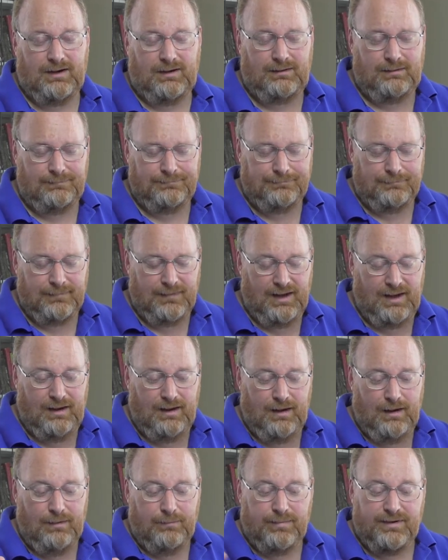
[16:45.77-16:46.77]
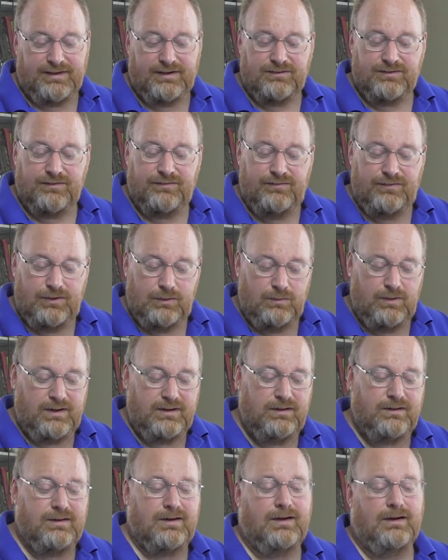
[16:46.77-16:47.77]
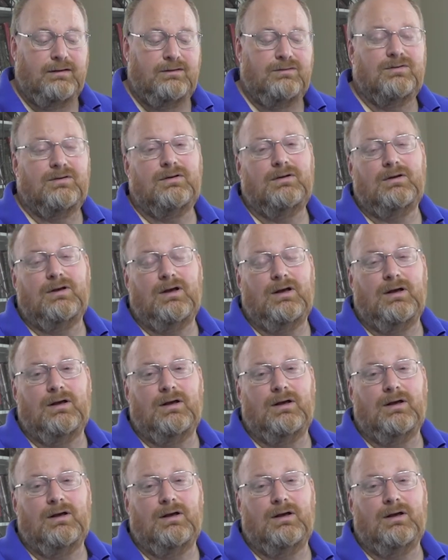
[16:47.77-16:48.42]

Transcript: Okay? But there's a few other things.